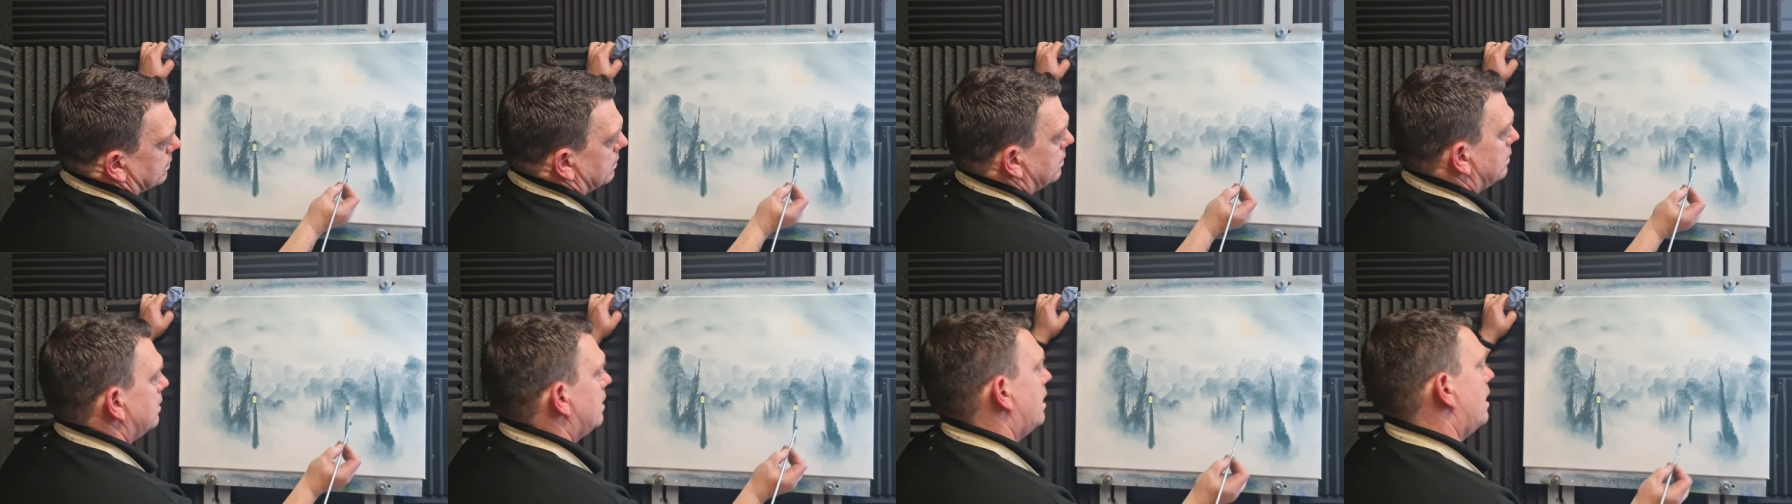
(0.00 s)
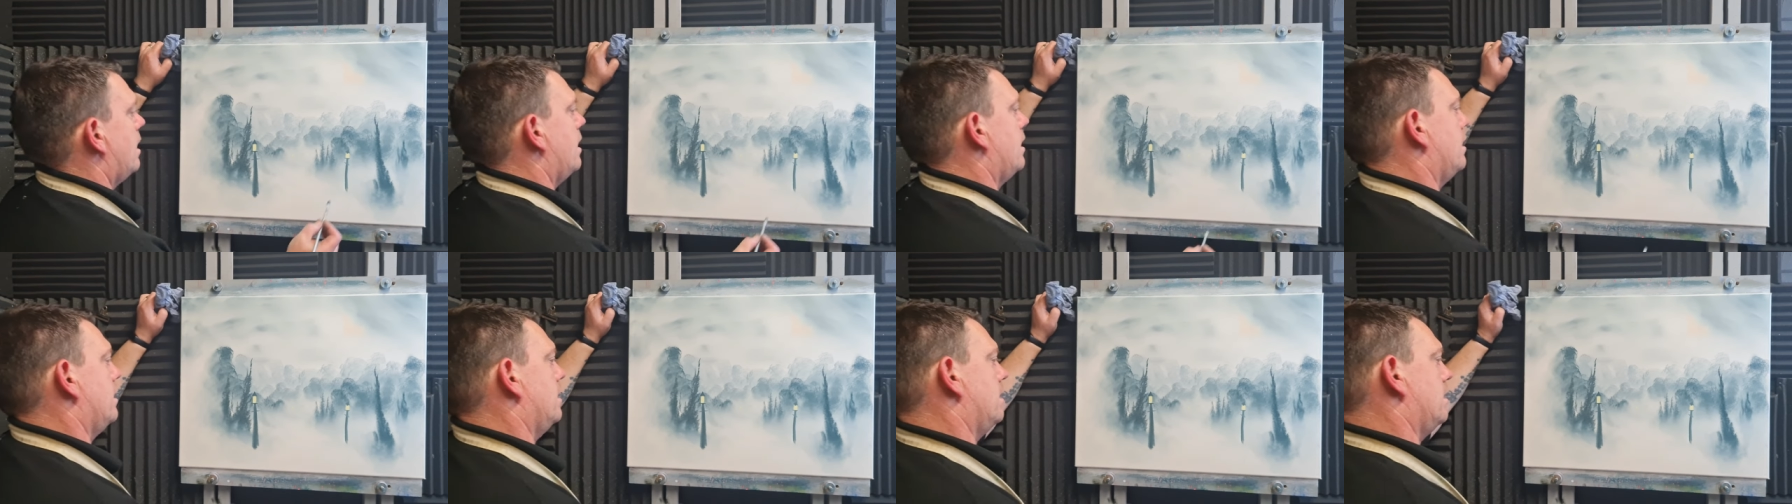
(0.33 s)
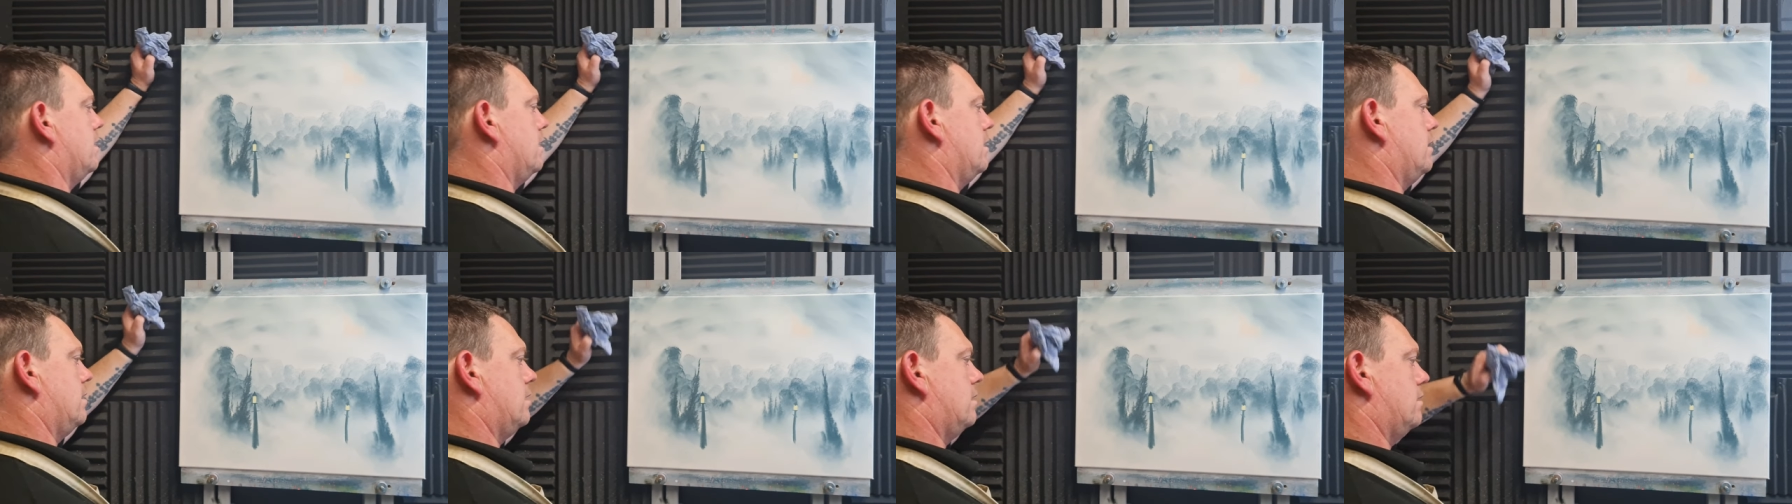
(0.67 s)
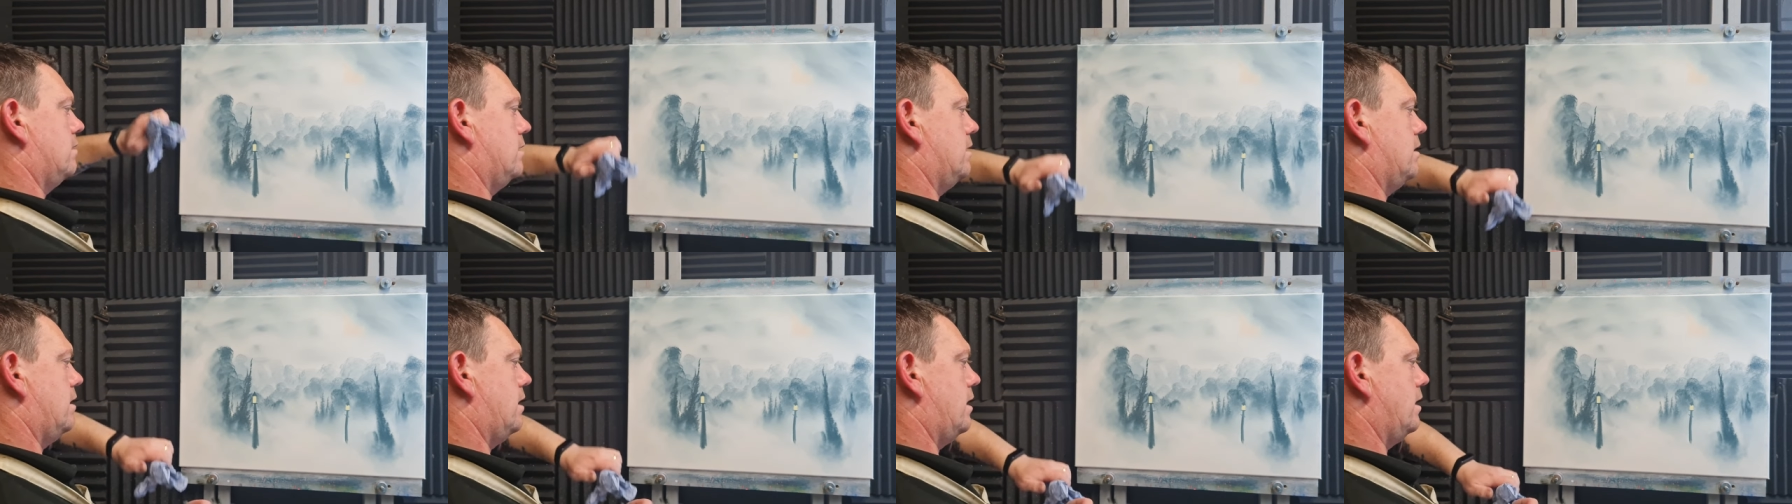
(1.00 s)
there,
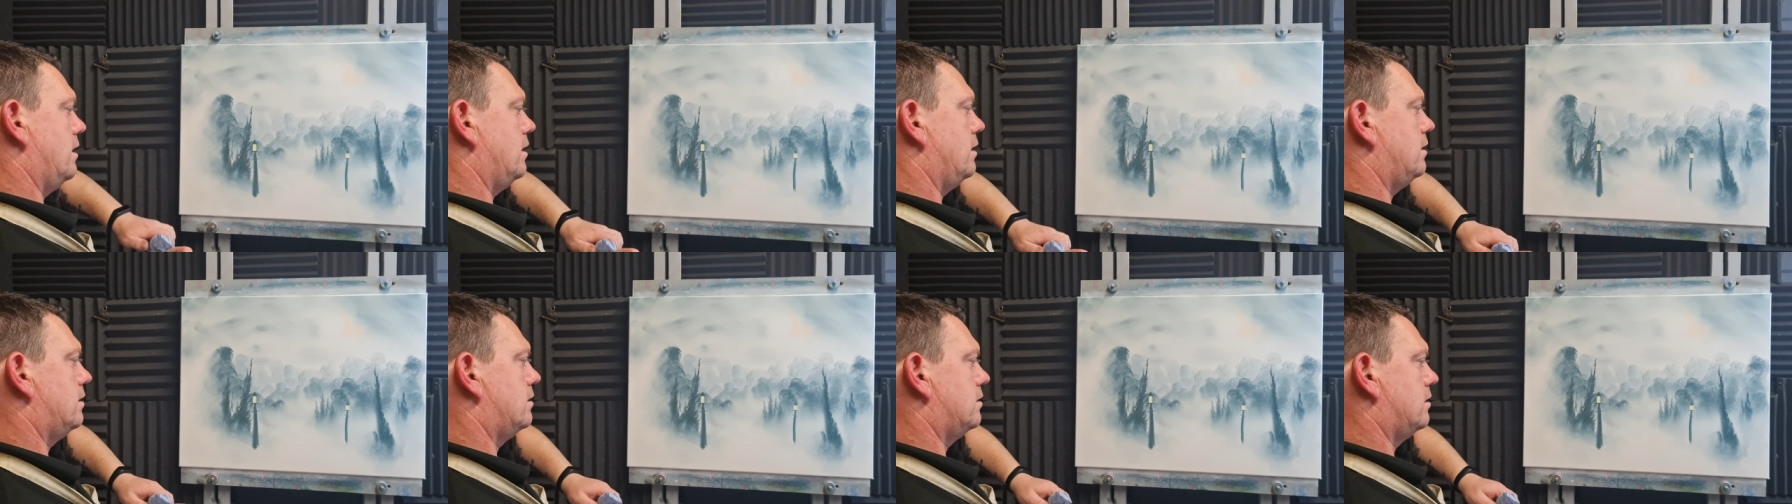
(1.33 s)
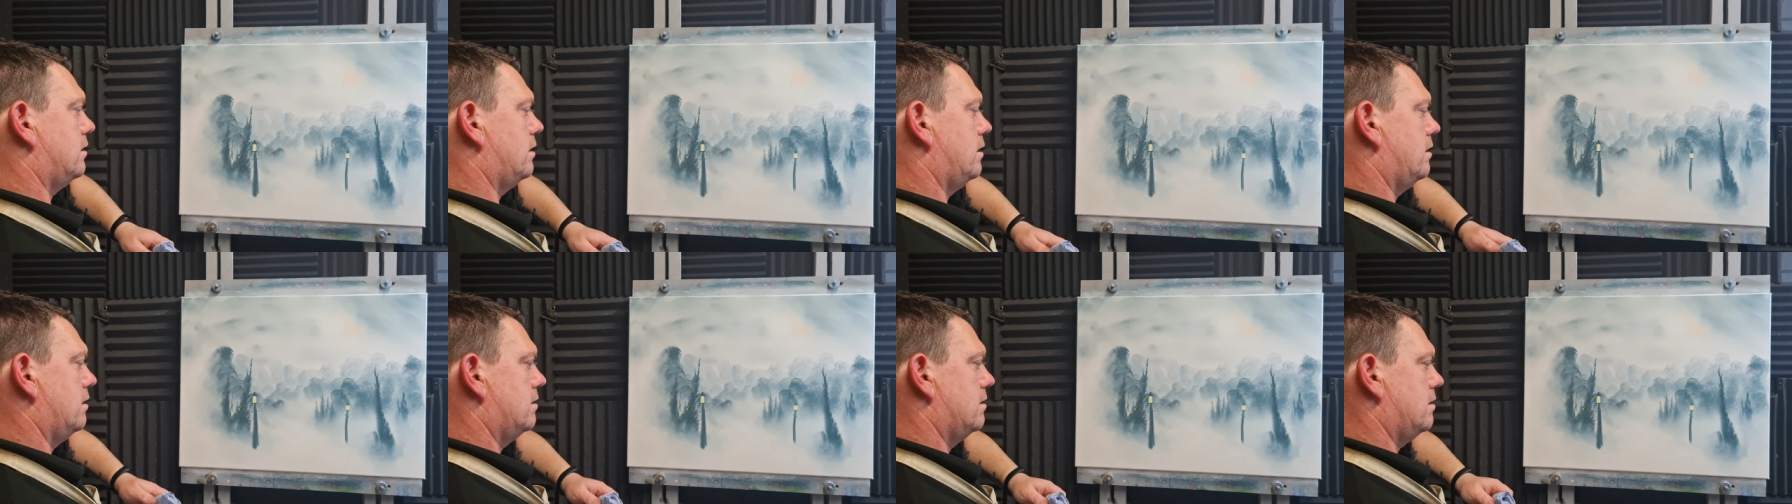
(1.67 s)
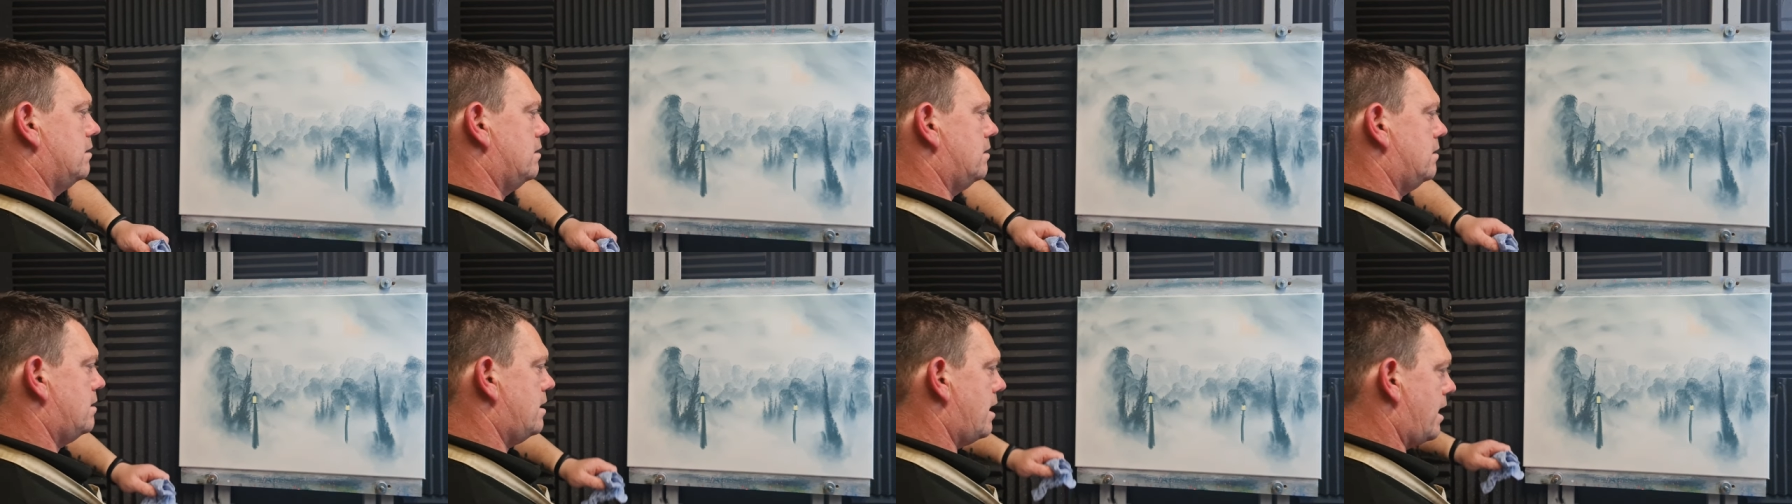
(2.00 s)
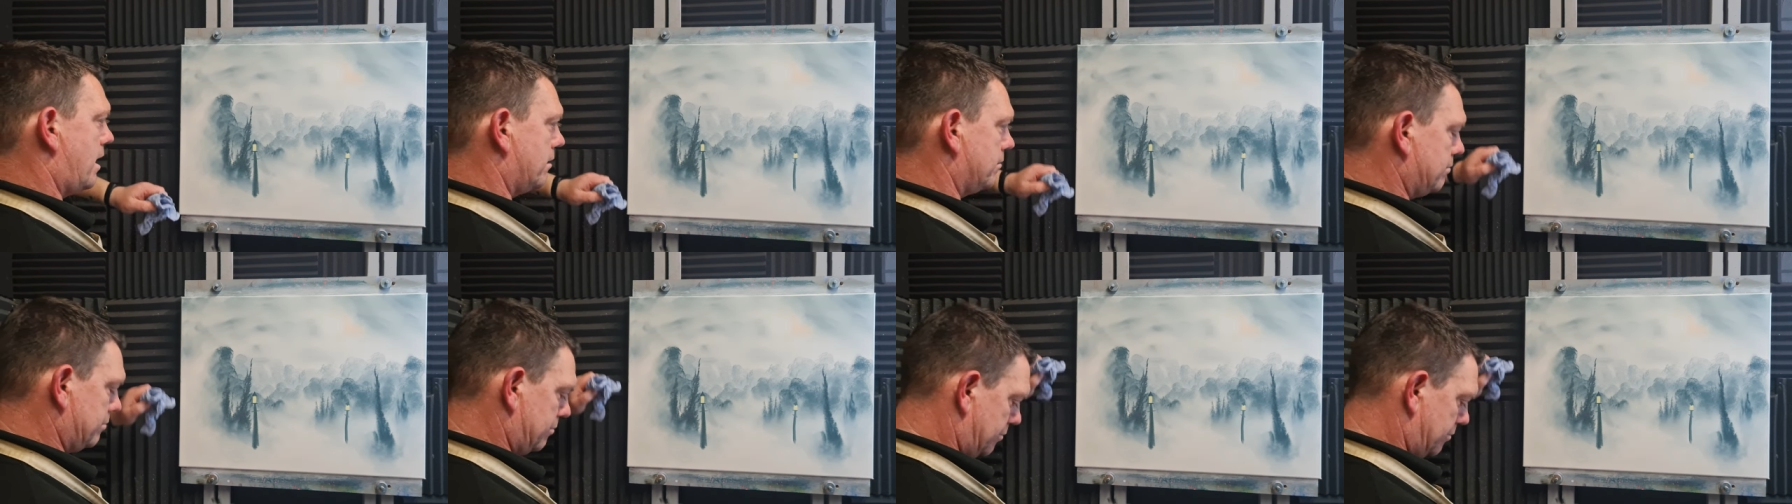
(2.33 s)
like that.